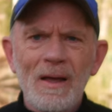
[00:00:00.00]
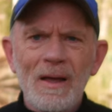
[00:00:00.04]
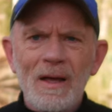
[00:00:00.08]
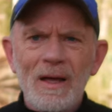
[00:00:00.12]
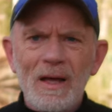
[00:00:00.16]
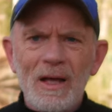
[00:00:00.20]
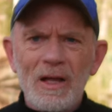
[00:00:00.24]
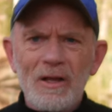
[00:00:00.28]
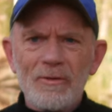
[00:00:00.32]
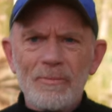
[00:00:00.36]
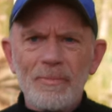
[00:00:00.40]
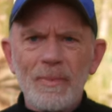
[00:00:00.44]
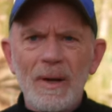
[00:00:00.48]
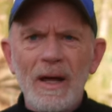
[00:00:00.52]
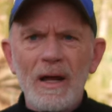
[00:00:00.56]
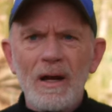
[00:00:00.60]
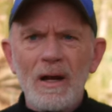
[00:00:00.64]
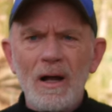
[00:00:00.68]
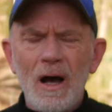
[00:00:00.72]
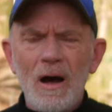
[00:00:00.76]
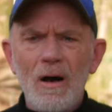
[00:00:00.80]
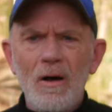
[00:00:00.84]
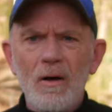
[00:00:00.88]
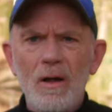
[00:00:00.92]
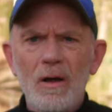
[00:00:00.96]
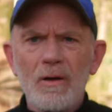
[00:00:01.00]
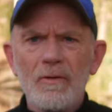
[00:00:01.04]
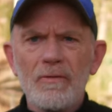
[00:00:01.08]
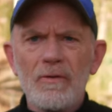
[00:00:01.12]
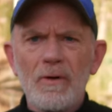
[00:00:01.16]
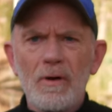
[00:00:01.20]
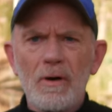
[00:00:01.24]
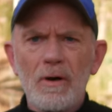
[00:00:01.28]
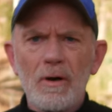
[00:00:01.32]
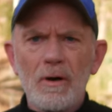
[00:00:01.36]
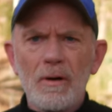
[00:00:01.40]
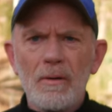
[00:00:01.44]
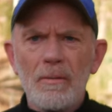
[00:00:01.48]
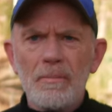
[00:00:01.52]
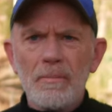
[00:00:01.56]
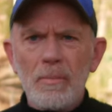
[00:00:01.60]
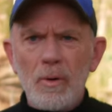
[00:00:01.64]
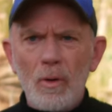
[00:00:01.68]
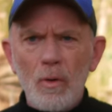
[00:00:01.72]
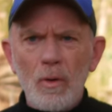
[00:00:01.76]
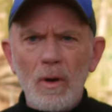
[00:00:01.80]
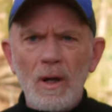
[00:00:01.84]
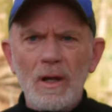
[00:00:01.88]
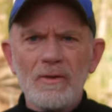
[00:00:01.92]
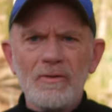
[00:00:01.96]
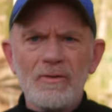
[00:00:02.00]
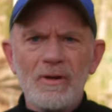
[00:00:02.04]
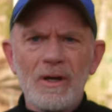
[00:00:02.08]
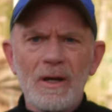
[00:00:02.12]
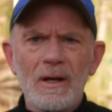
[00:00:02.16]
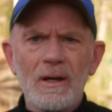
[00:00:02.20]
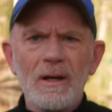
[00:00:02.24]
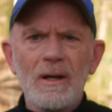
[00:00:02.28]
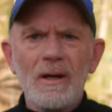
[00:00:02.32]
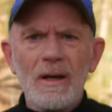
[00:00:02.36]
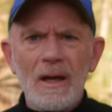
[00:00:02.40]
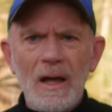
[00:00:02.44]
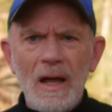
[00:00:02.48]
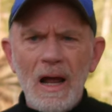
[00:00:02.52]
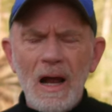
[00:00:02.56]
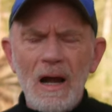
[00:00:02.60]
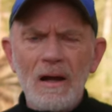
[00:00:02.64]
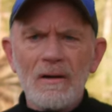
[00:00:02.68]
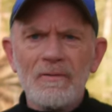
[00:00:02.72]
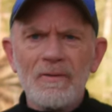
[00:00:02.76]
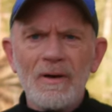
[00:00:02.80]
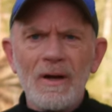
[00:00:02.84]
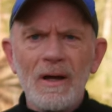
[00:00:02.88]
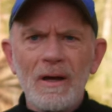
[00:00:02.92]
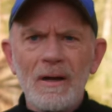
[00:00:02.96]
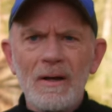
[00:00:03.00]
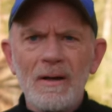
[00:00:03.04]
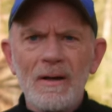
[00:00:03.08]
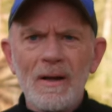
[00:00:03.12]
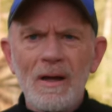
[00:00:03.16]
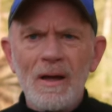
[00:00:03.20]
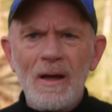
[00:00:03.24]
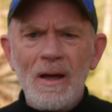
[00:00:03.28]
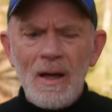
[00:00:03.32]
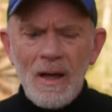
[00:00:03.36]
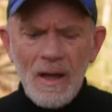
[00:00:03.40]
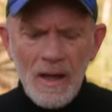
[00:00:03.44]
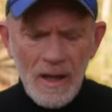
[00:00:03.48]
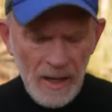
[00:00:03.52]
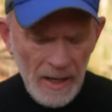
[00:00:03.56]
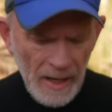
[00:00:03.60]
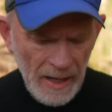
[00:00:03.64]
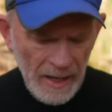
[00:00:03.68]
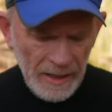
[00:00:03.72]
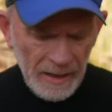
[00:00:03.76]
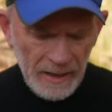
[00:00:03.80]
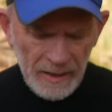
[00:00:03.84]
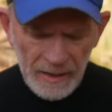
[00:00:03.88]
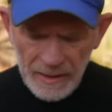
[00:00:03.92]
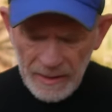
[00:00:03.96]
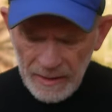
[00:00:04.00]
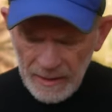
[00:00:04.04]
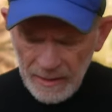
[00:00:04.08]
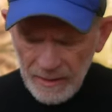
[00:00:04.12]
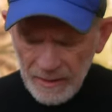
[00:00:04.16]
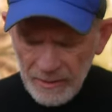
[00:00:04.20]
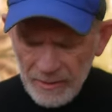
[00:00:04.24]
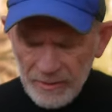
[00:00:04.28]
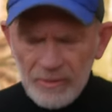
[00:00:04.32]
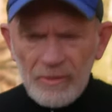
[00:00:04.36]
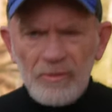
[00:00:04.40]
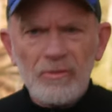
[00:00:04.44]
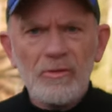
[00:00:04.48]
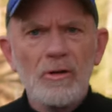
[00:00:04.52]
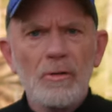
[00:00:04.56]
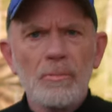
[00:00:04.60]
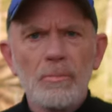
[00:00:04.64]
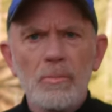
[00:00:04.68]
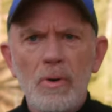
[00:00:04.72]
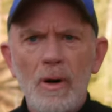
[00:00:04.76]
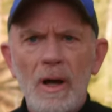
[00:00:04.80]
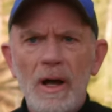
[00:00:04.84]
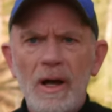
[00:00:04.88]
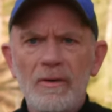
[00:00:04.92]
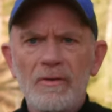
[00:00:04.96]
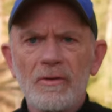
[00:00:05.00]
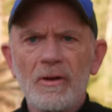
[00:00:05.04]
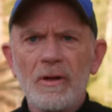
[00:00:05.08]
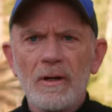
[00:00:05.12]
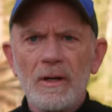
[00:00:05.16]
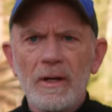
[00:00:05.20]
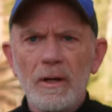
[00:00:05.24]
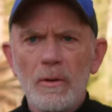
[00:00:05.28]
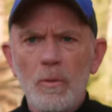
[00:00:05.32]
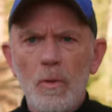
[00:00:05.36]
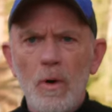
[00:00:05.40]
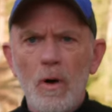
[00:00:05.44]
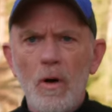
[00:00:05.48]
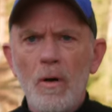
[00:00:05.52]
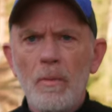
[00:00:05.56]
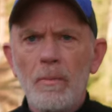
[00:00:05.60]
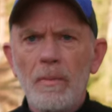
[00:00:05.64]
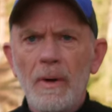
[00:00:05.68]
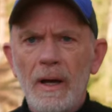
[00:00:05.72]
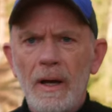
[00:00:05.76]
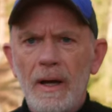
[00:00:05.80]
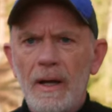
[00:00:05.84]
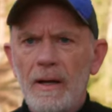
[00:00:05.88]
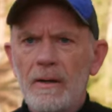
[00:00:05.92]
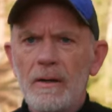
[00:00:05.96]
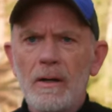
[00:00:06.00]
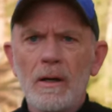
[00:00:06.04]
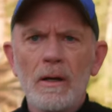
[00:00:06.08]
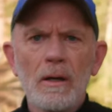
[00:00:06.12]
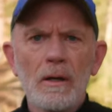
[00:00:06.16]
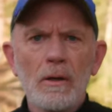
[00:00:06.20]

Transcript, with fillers: It's made out of uh, Polartec Alpha and it is surprisingly warm and